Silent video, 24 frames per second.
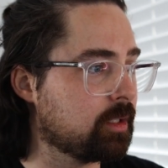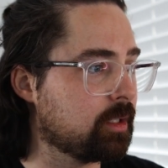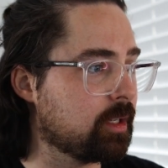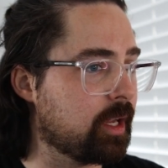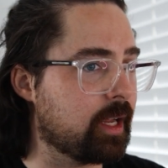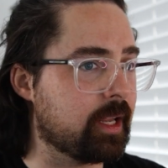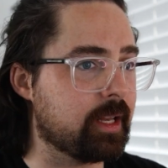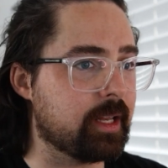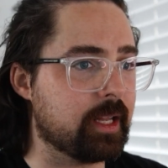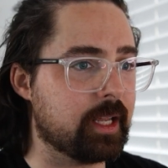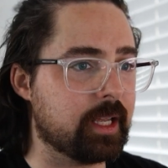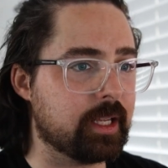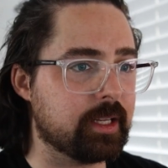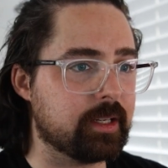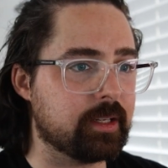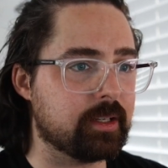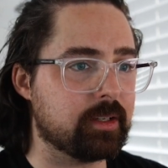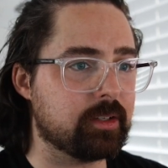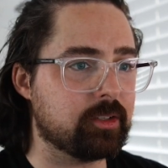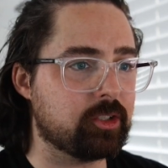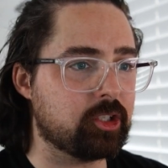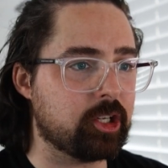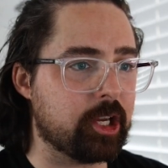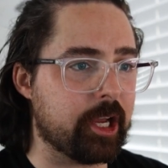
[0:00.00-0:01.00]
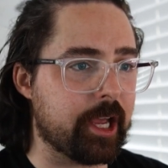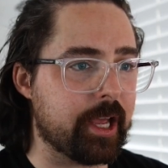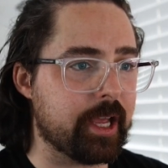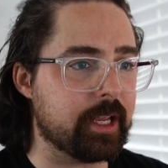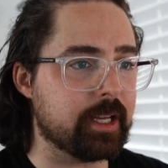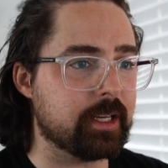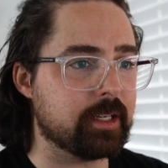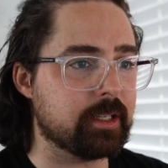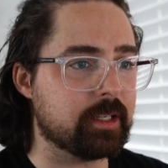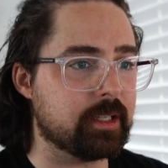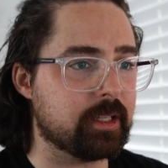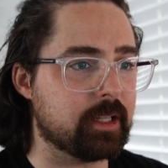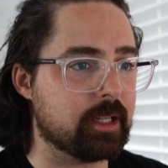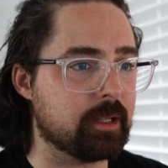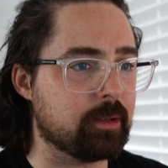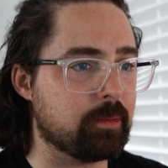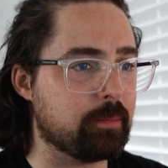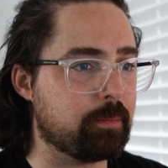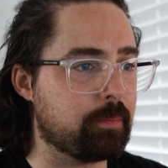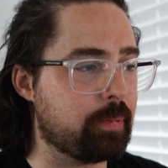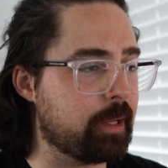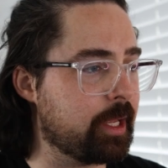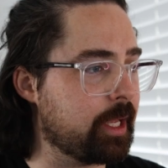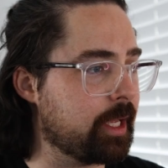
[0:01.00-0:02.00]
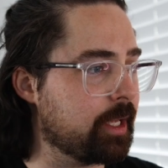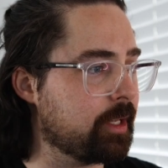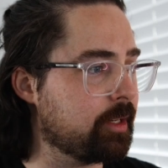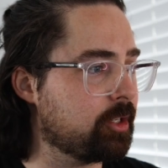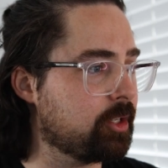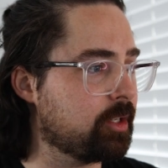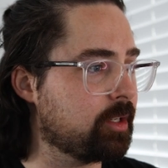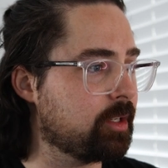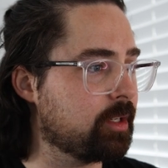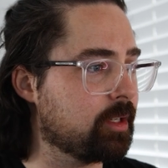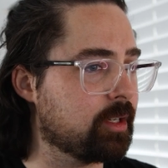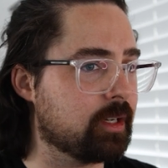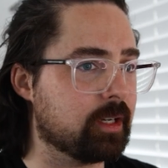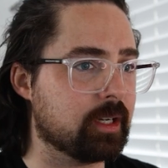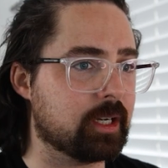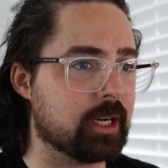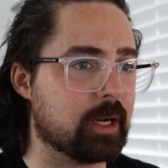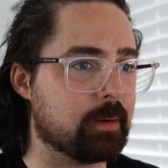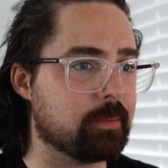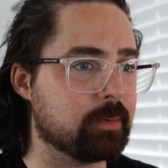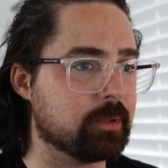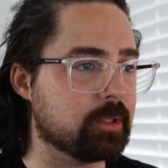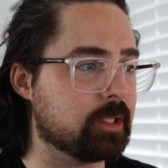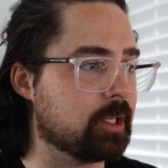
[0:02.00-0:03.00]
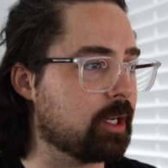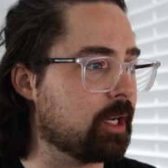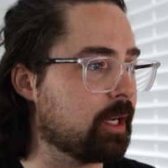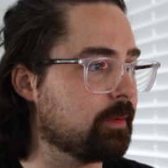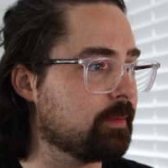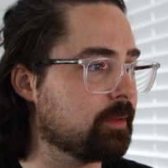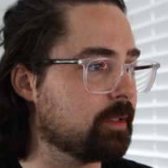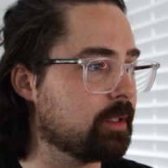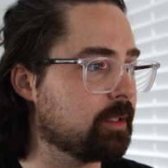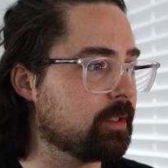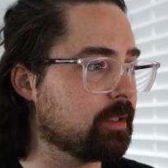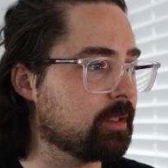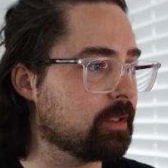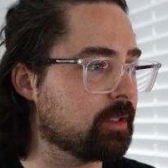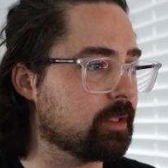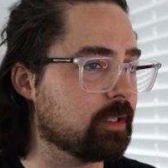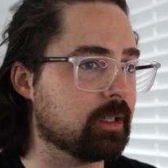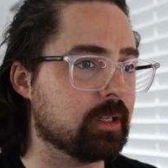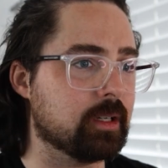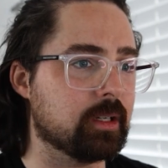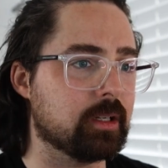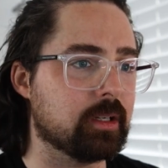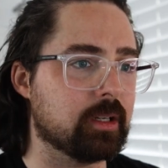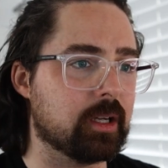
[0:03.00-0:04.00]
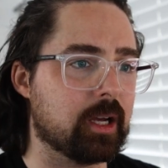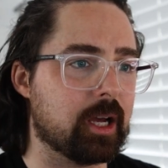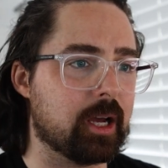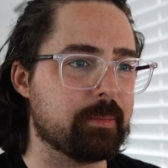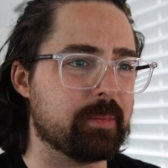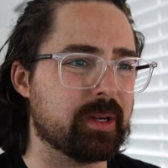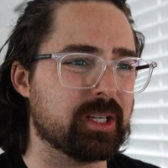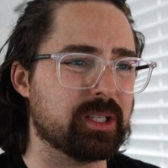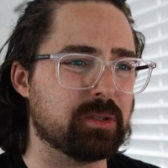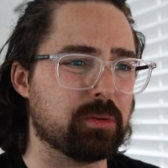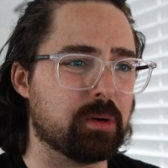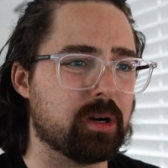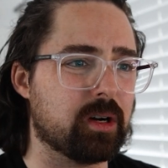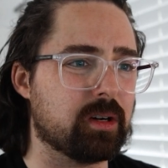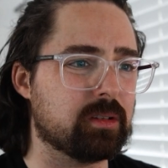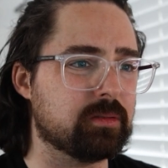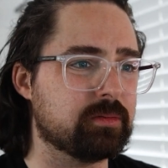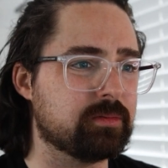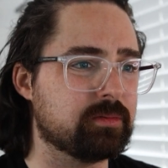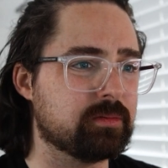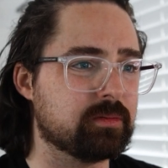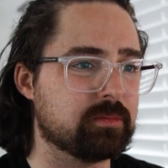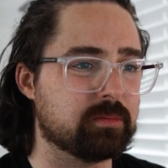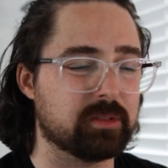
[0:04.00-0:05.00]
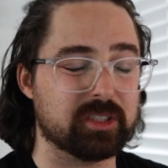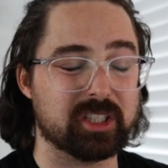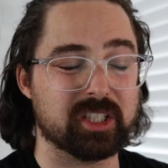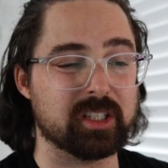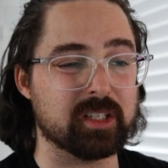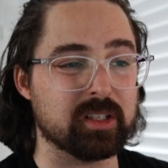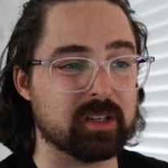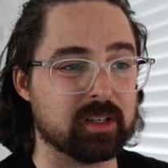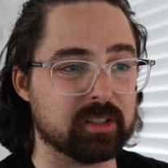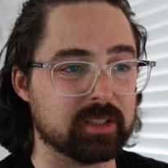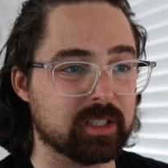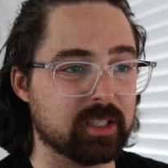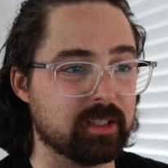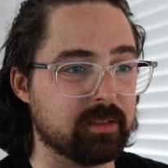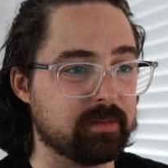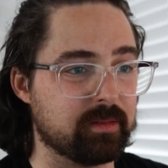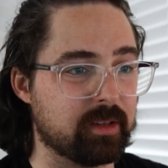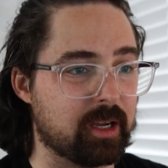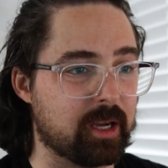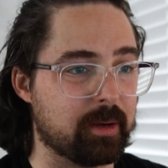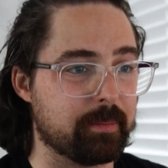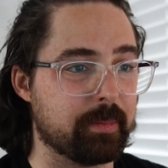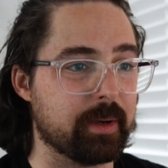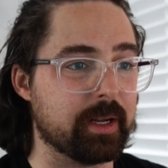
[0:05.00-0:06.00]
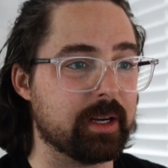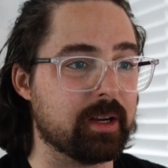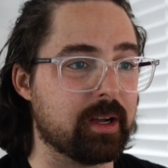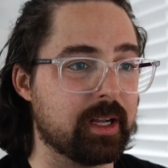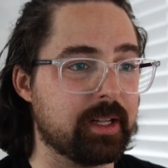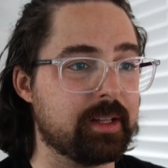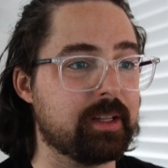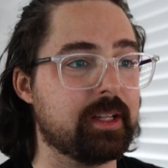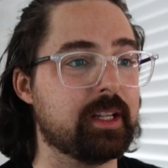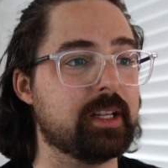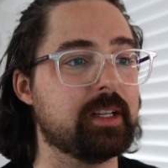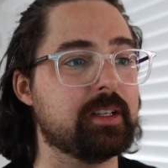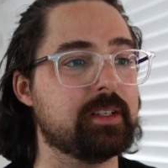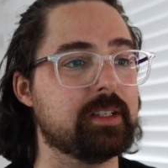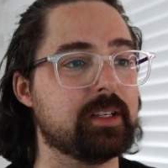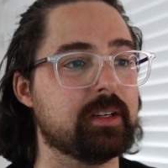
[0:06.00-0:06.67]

and then changed the pitch a couple times. So up by 12, which is an octave, up by 9, then